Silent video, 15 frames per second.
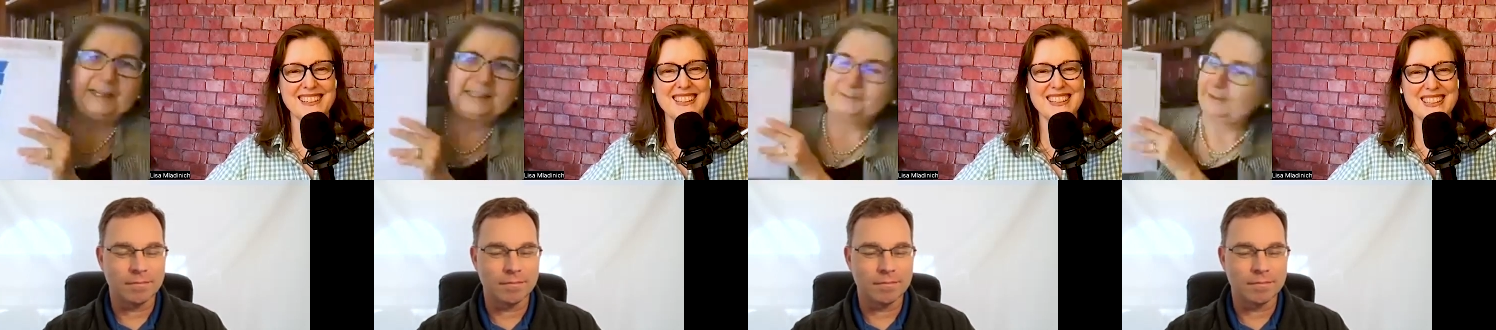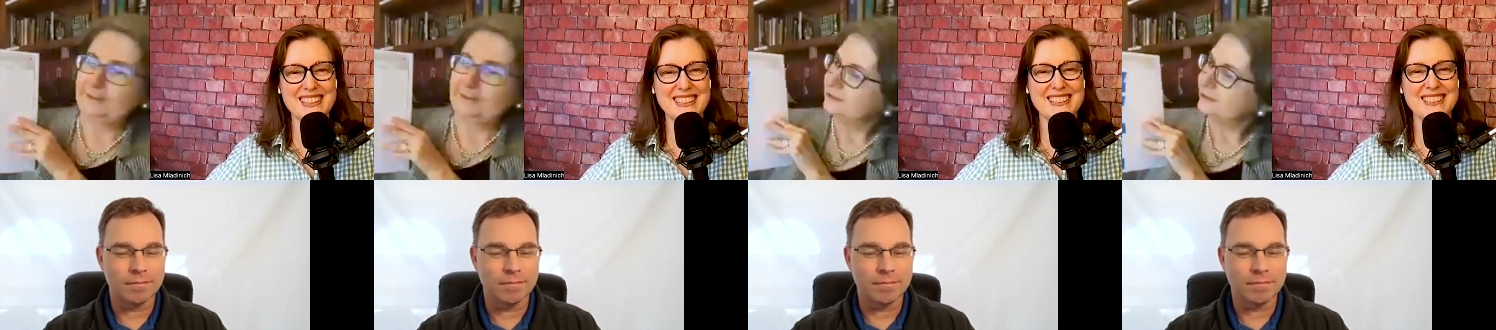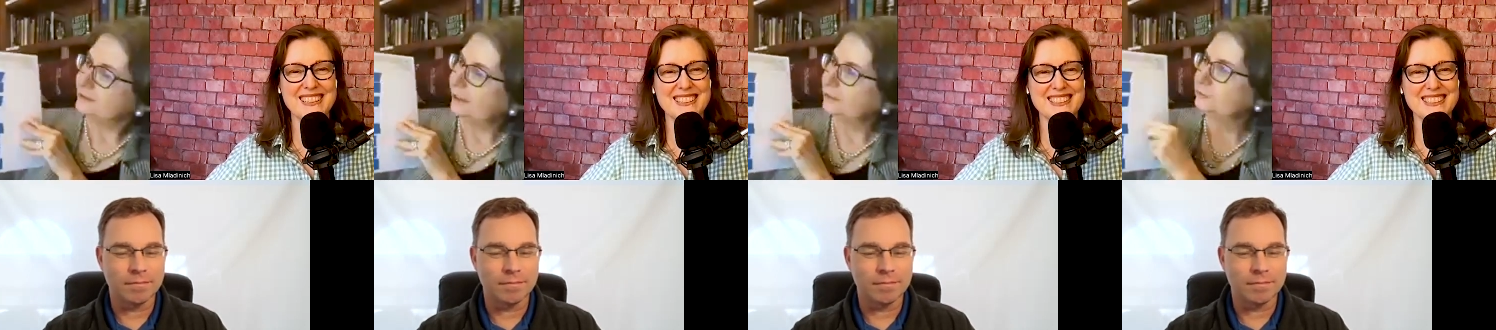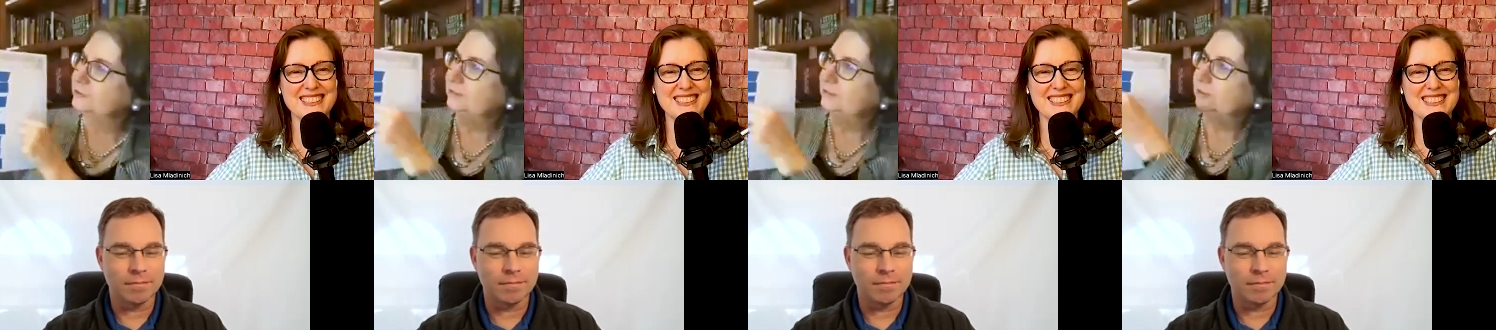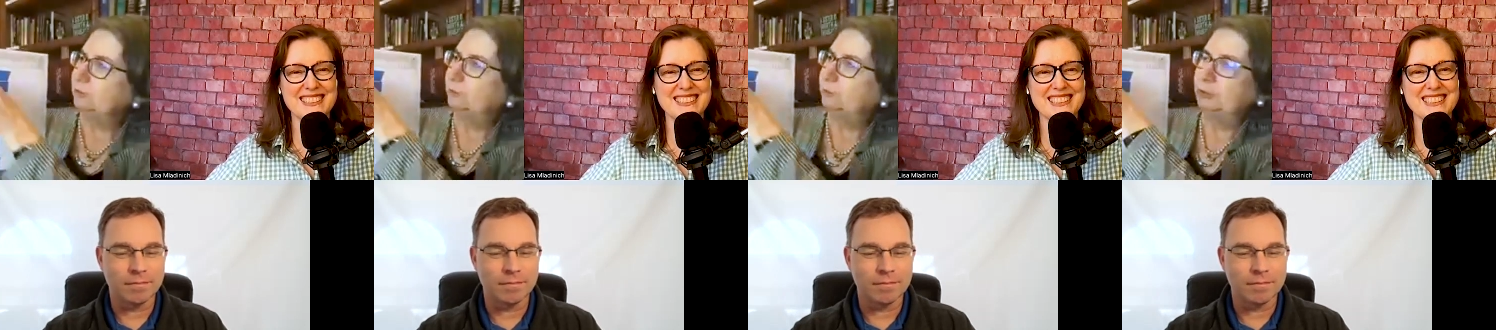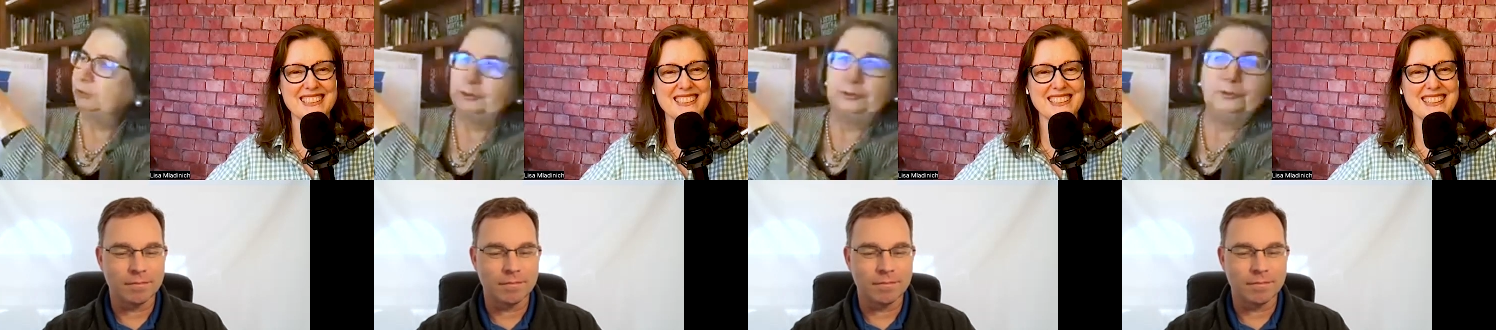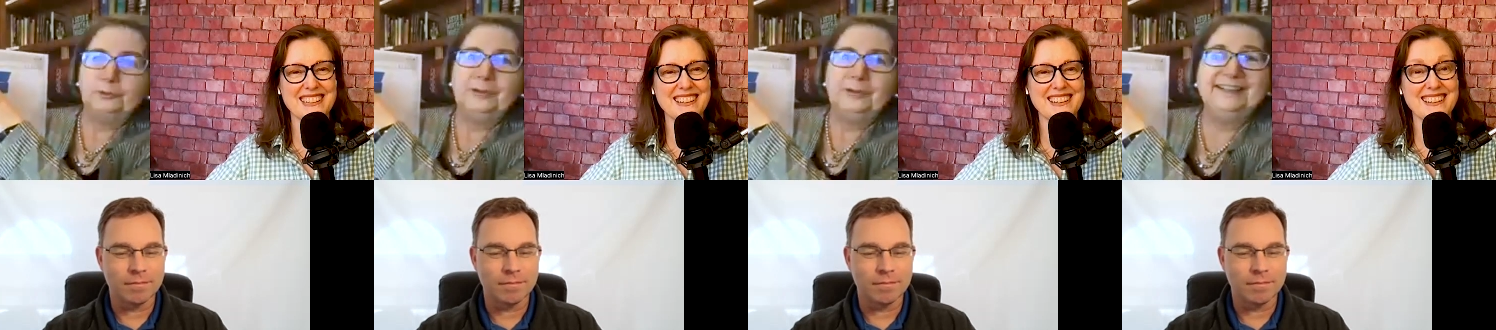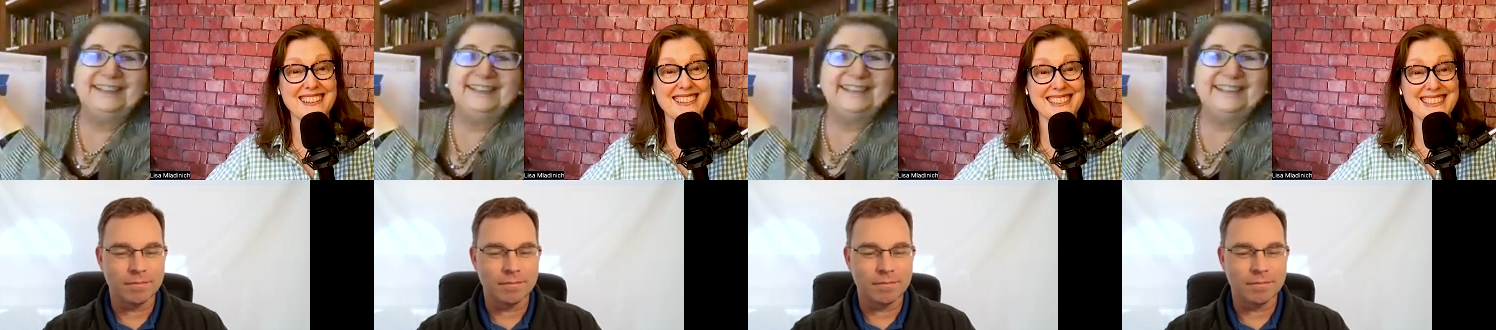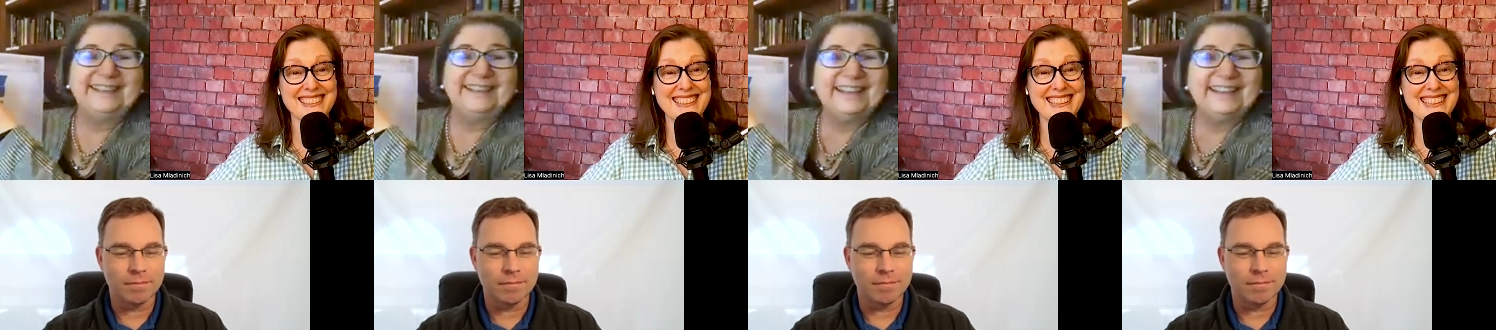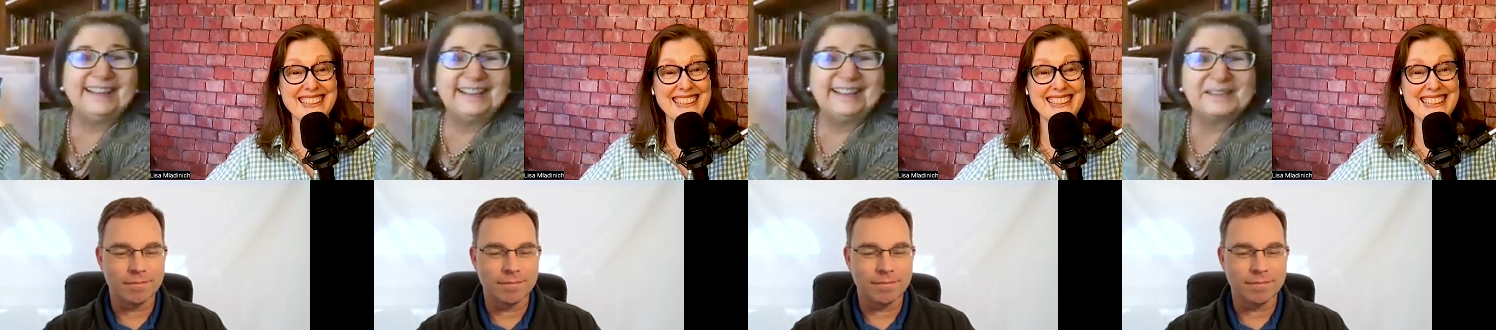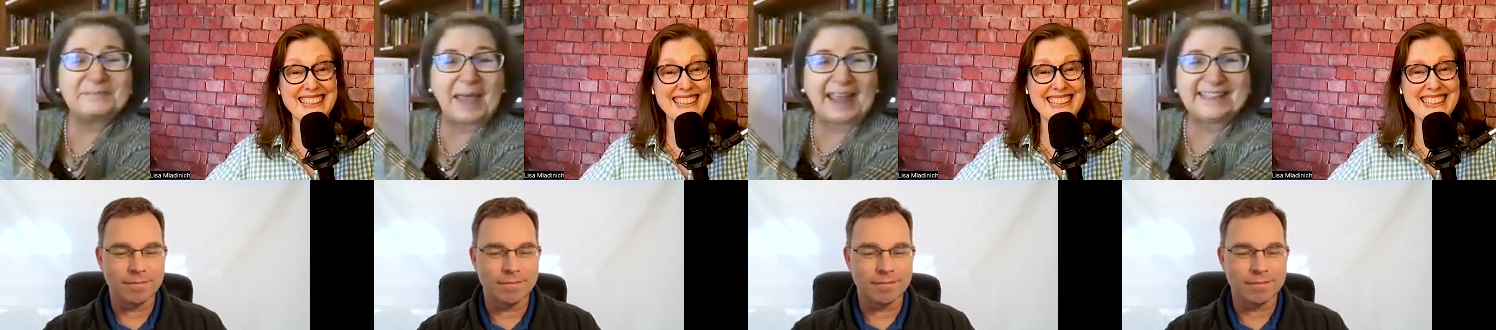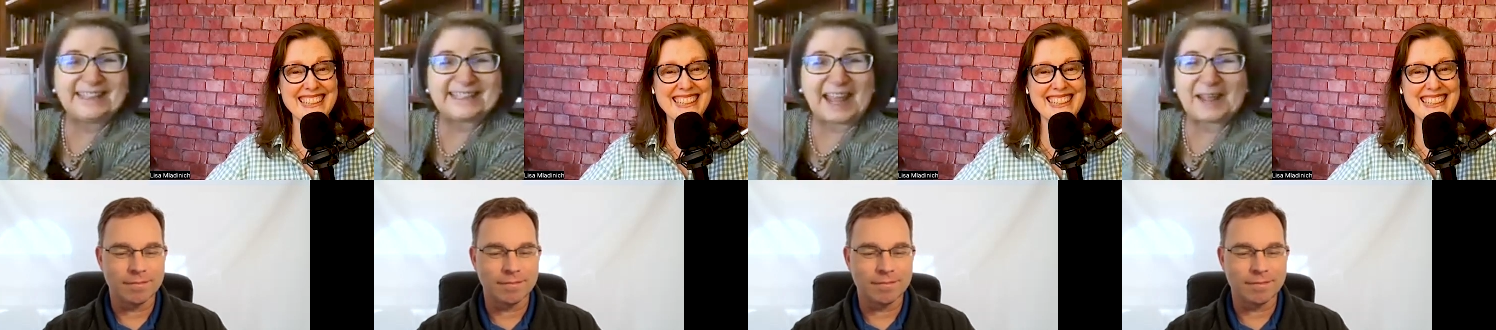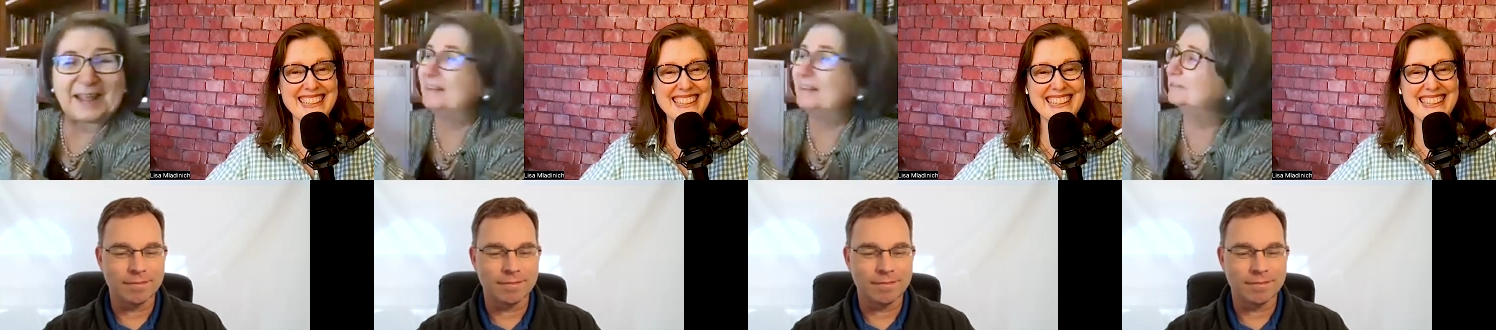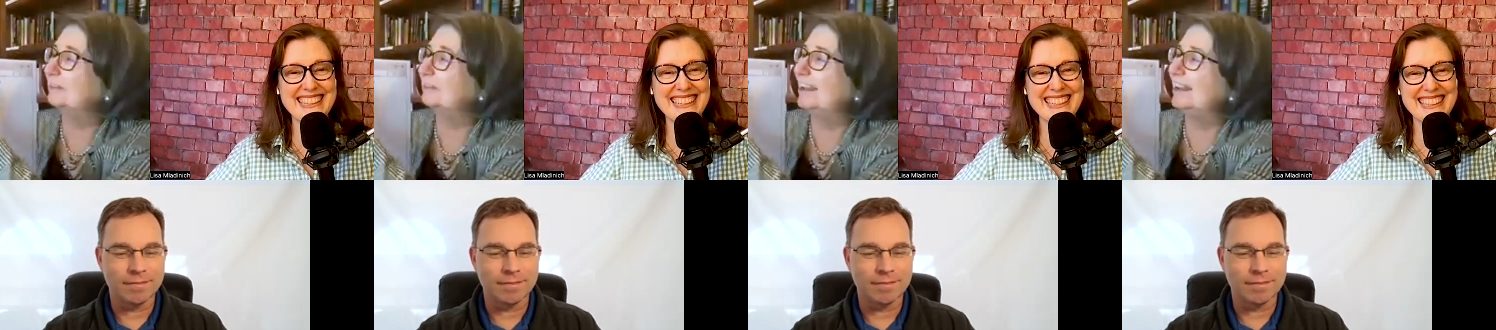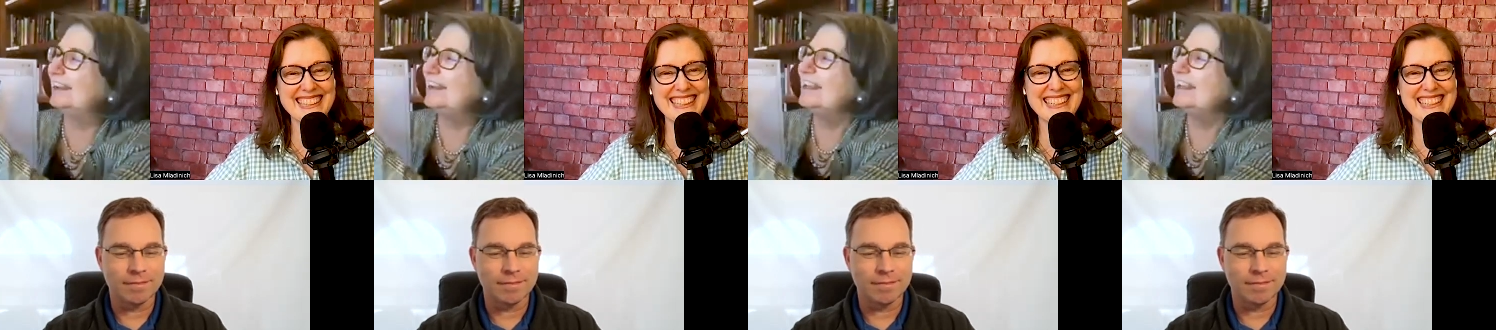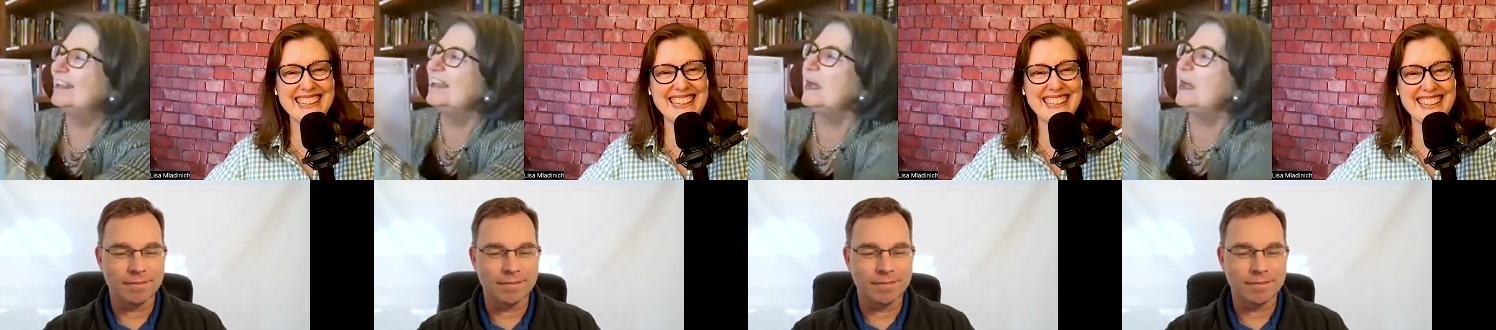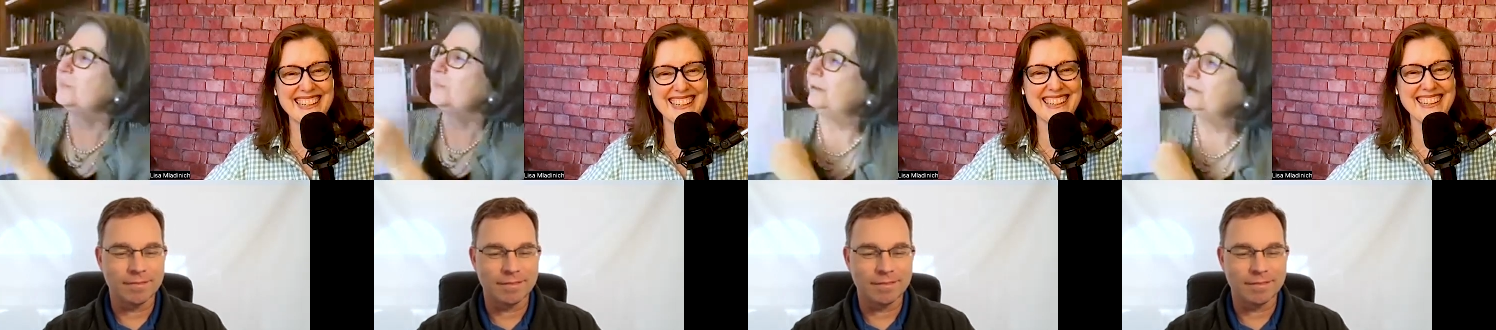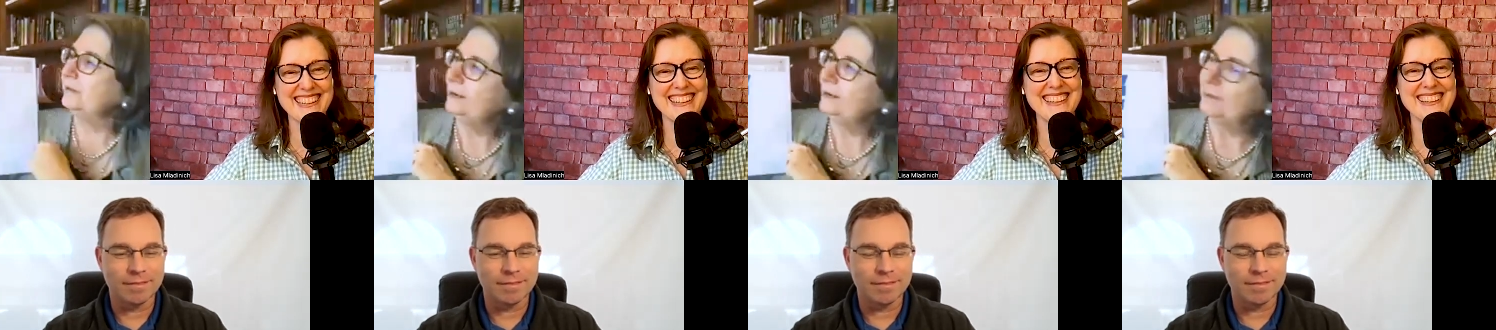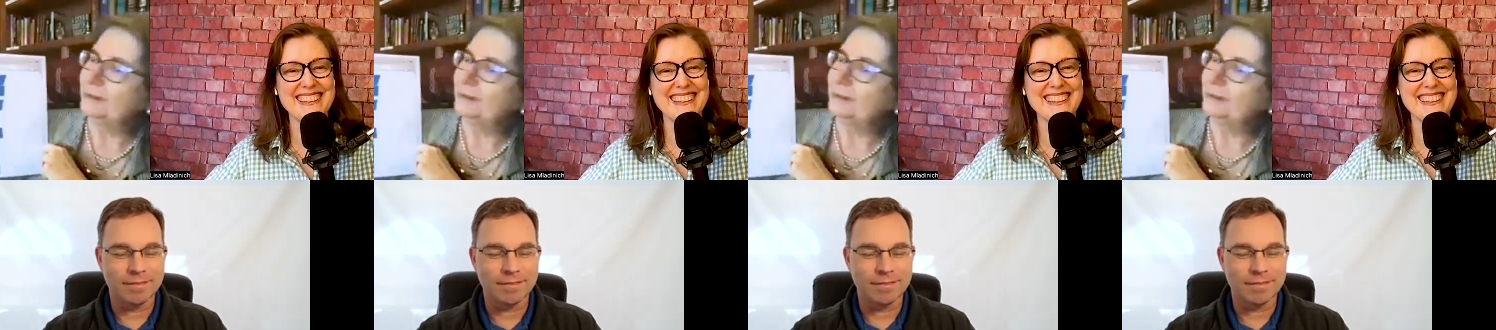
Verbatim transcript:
Speaker 1: as fancy. I used a little blue paint tape, that's what I had. But yeah, we